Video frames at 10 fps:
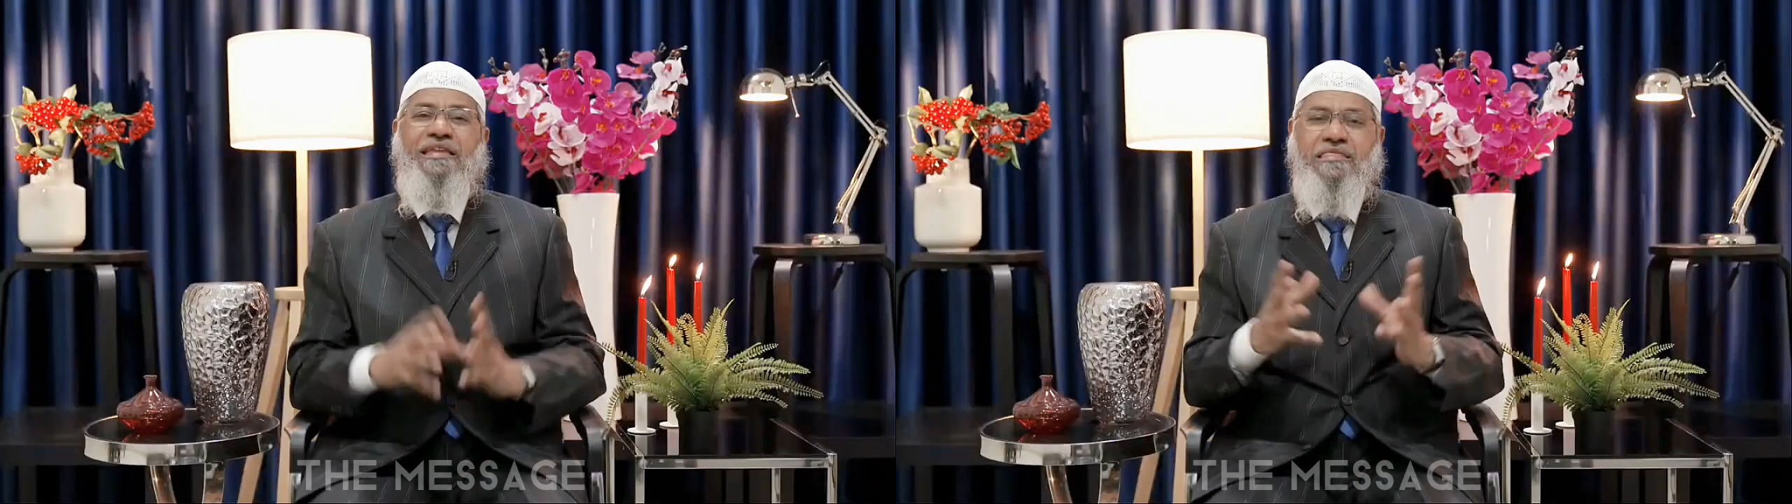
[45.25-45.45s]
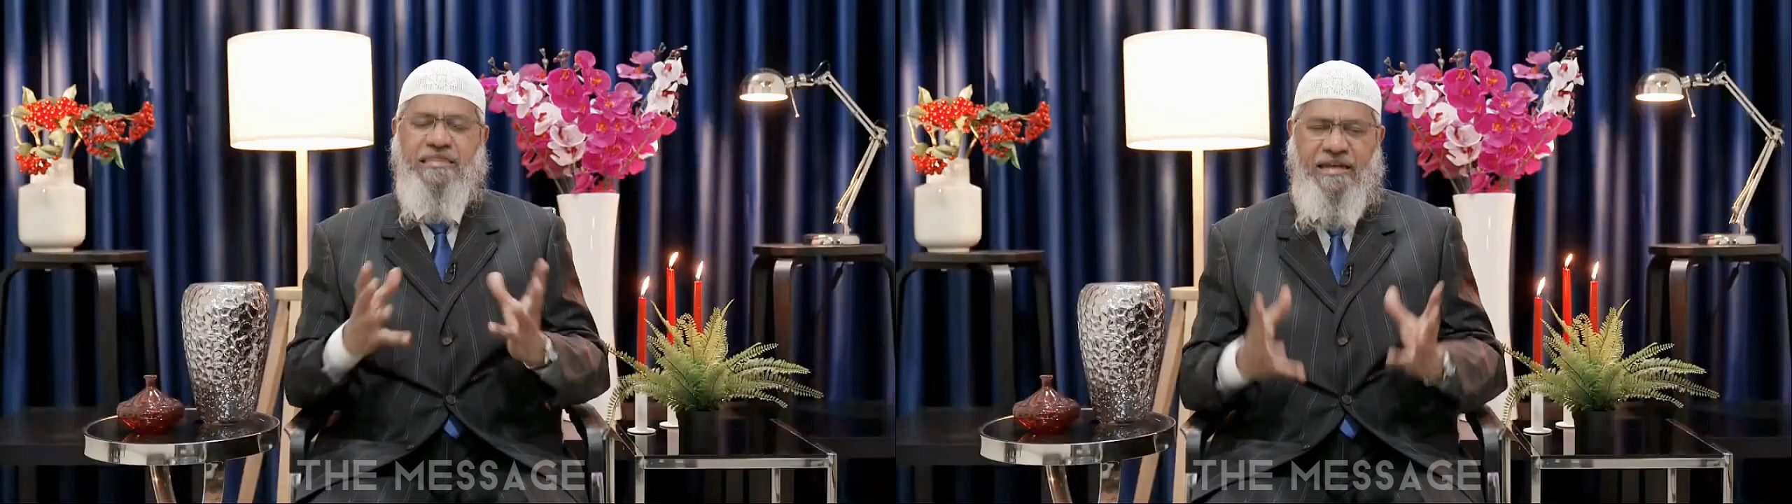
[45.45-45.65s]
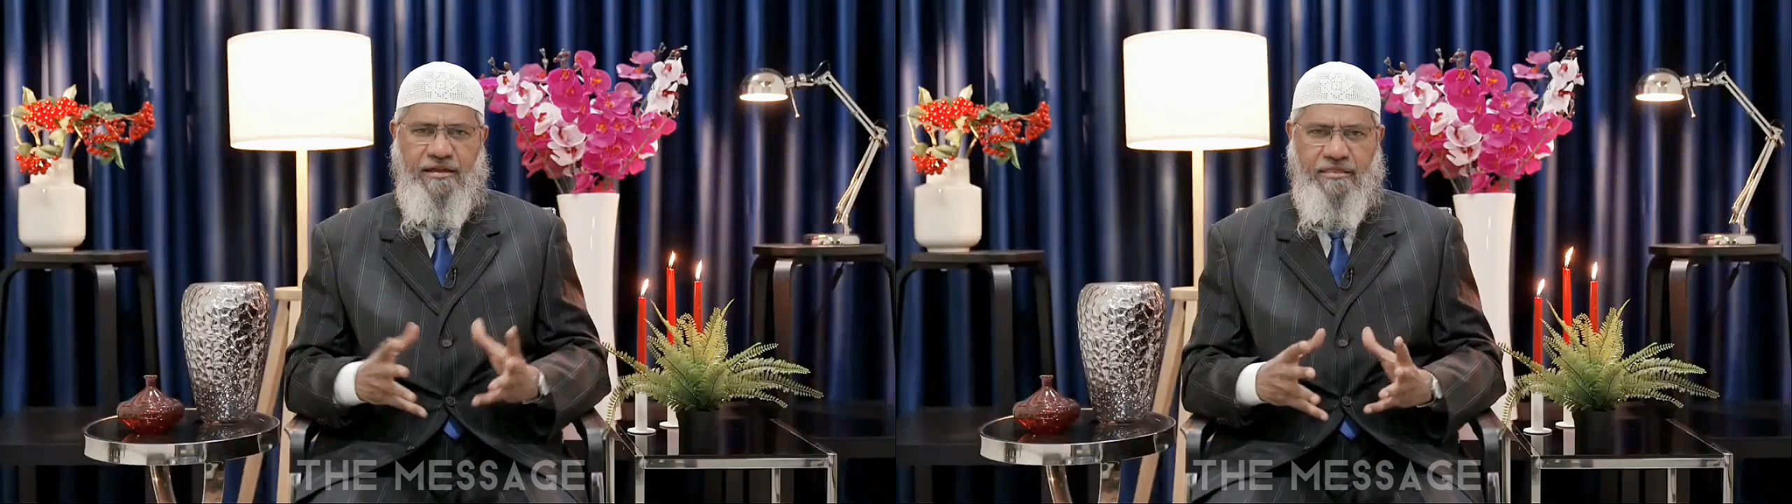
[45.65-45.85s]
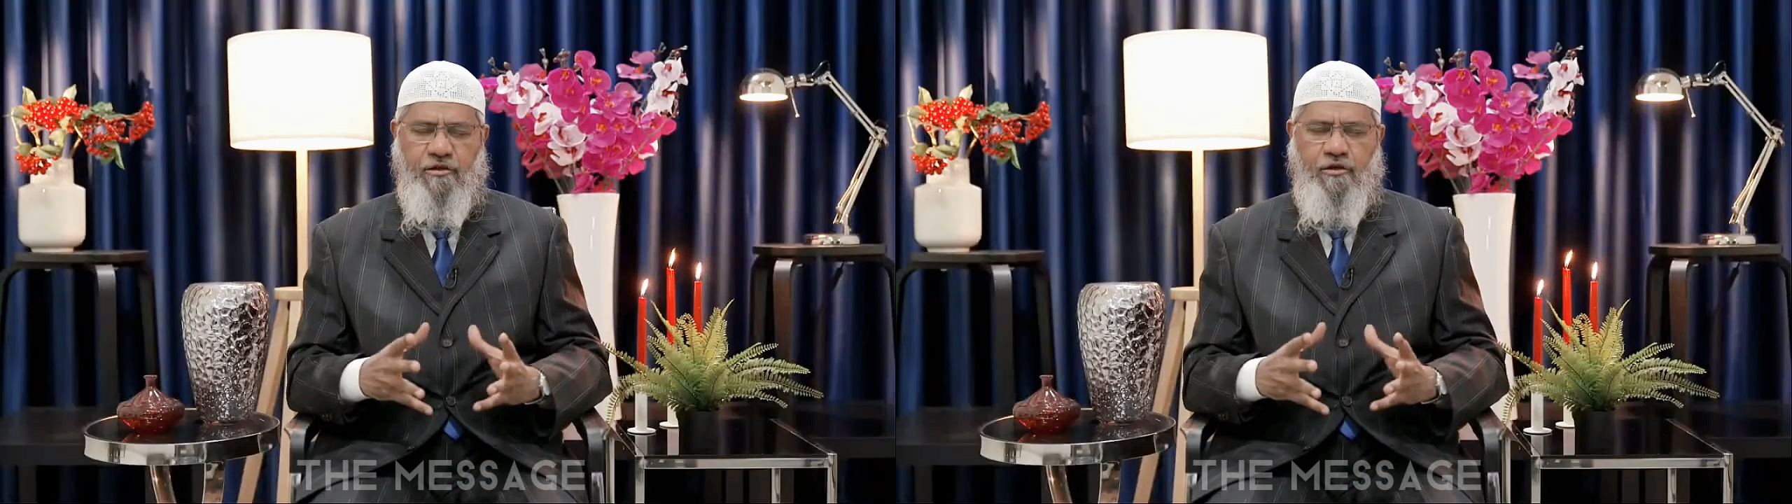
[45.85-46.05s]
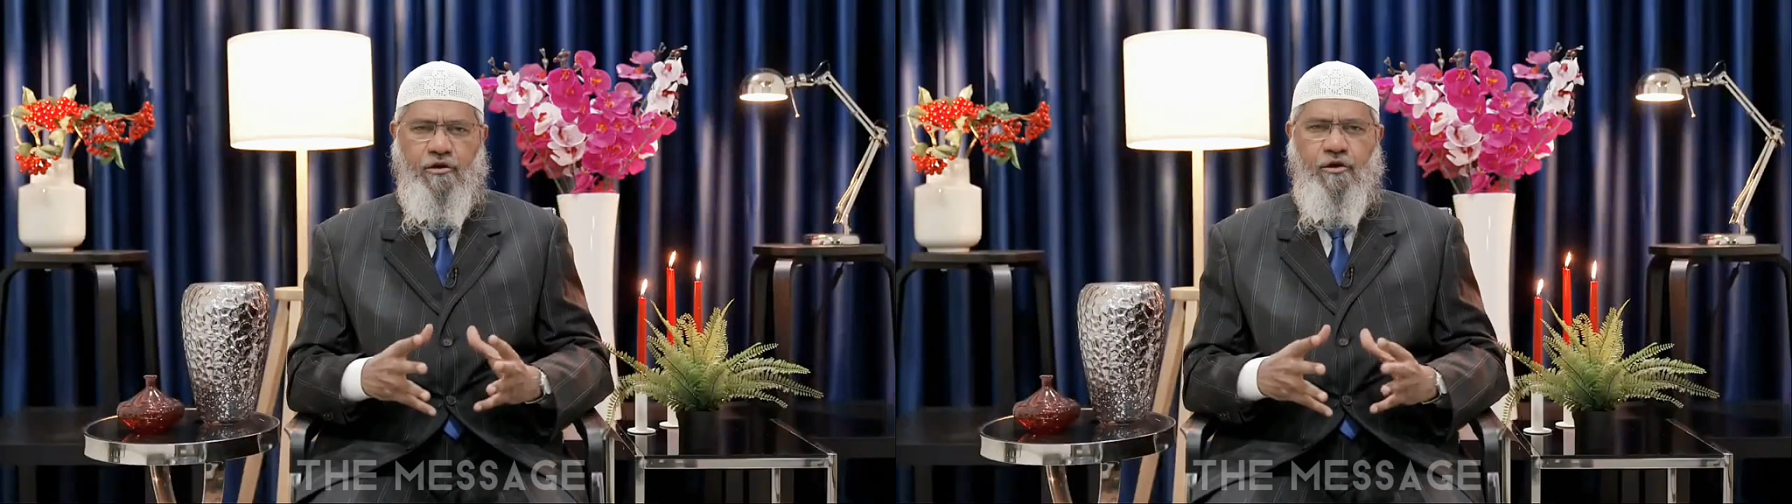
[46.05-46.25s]
the incidents
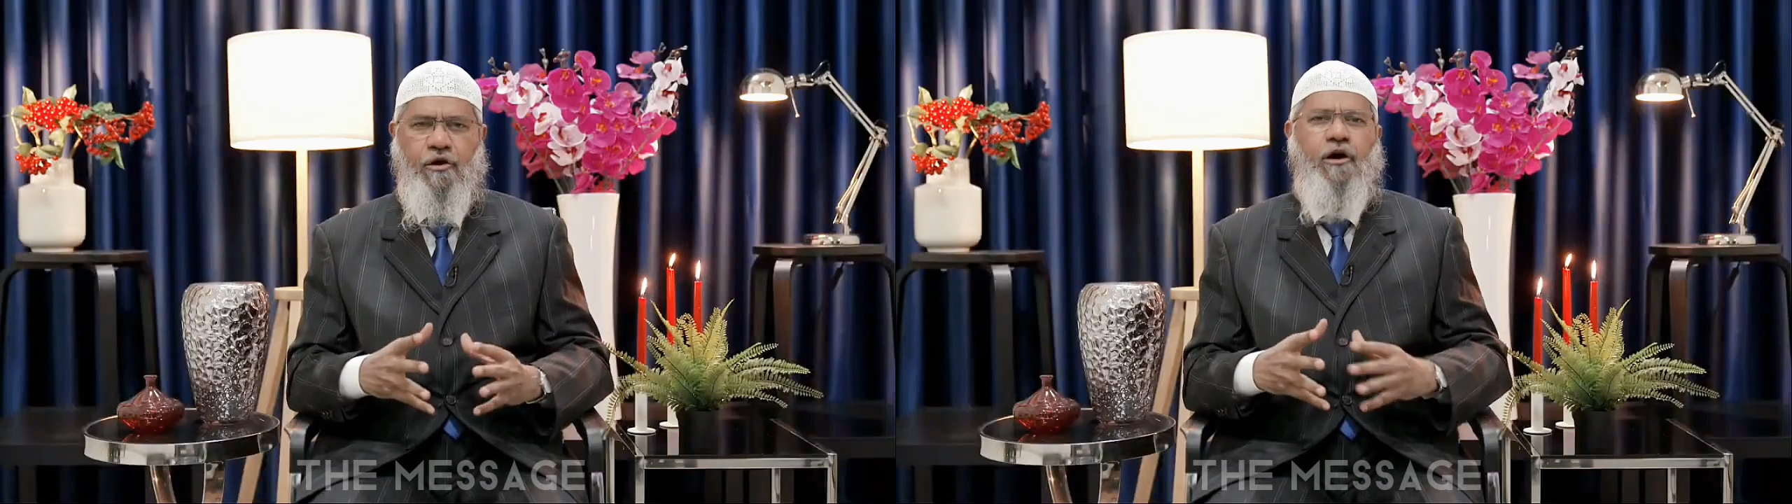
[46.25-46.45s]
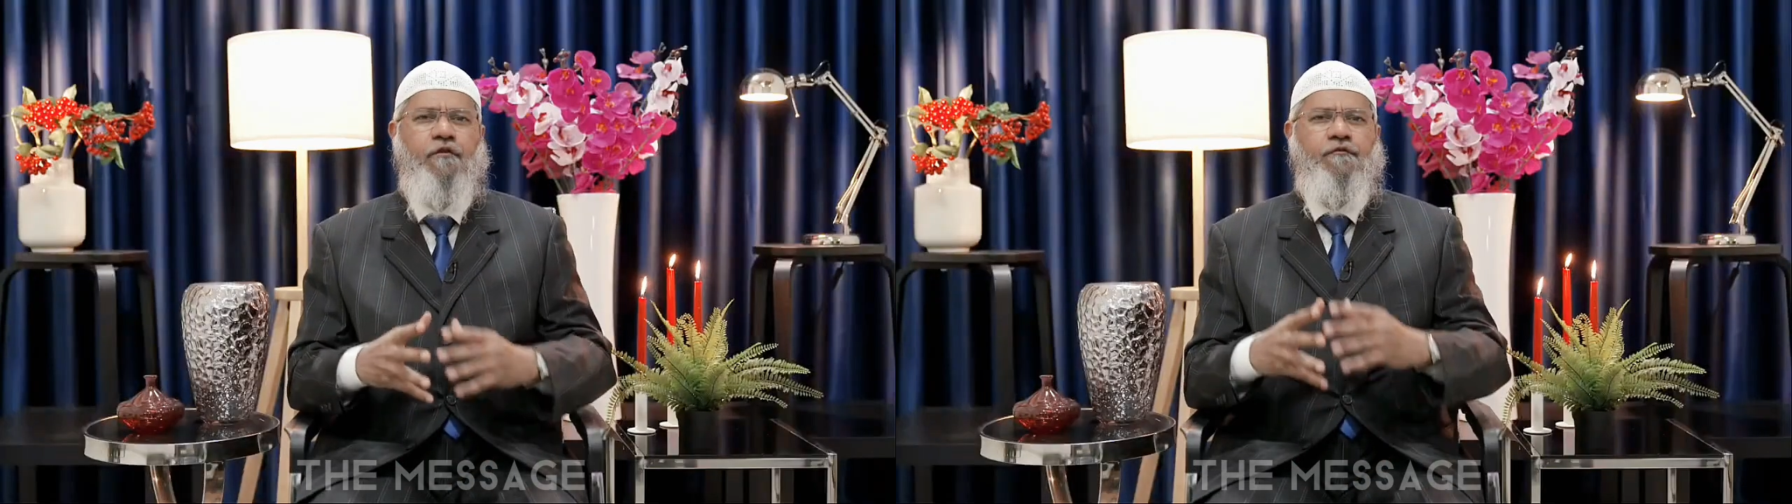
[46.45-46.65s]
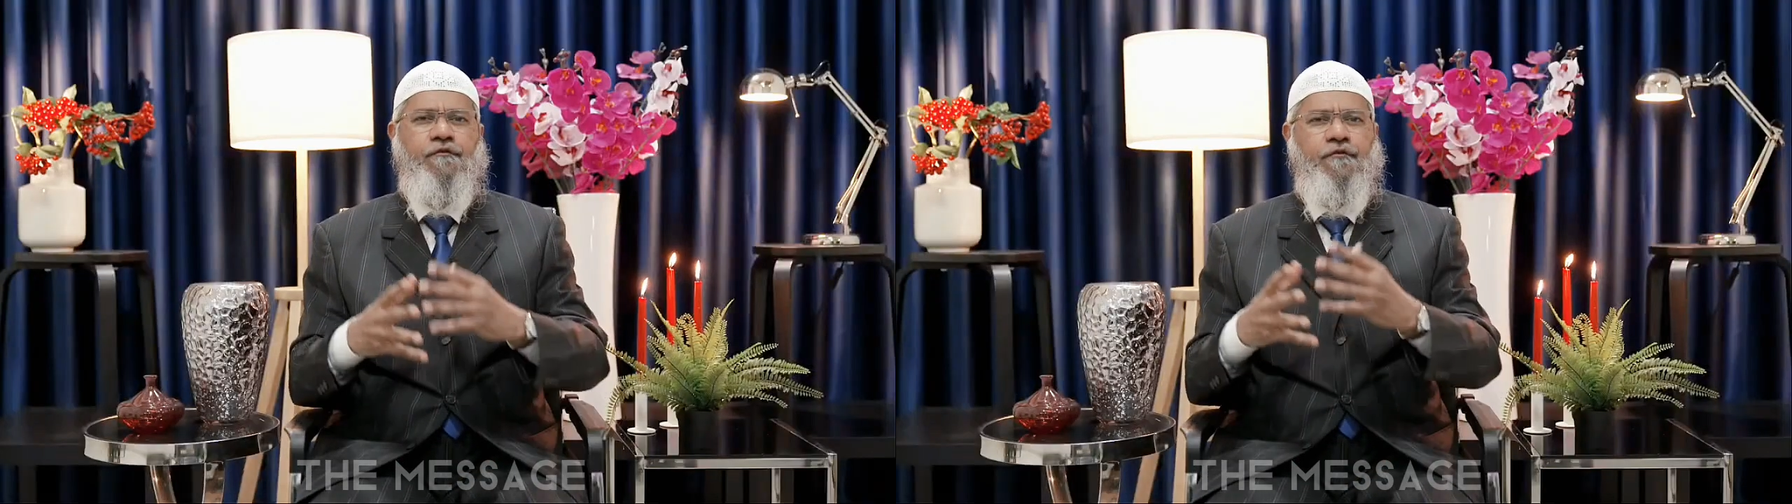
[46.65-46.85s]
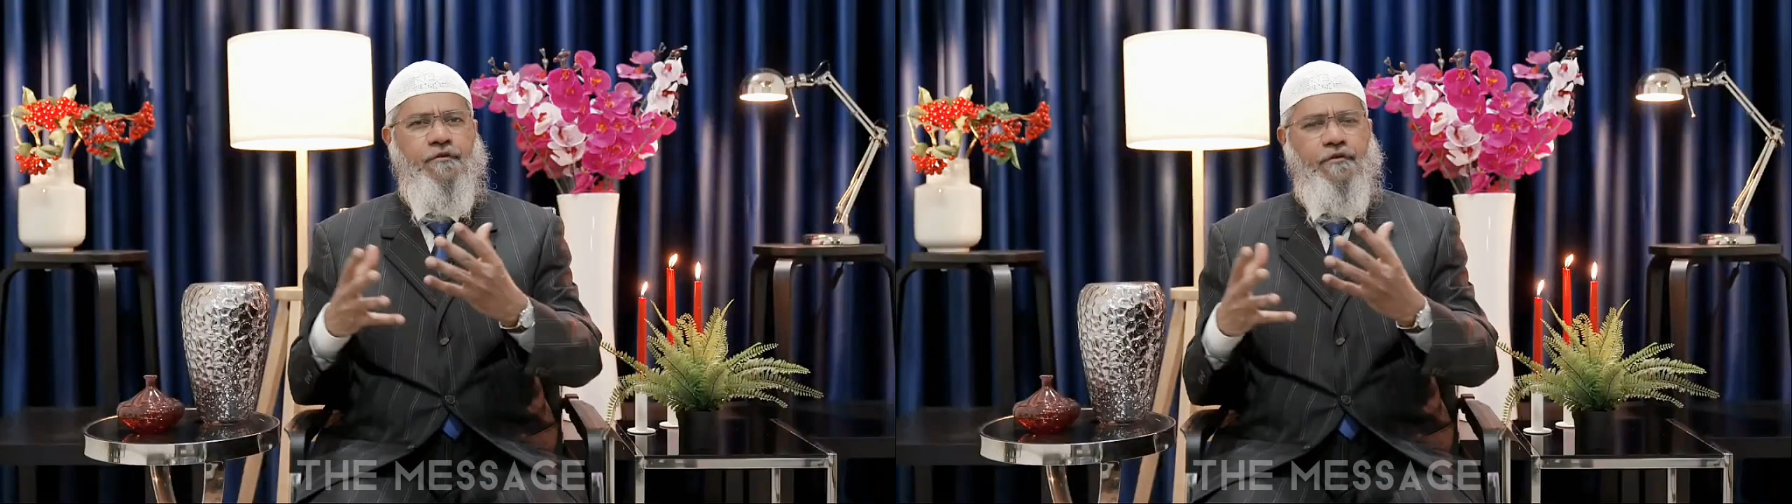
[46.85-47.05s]
of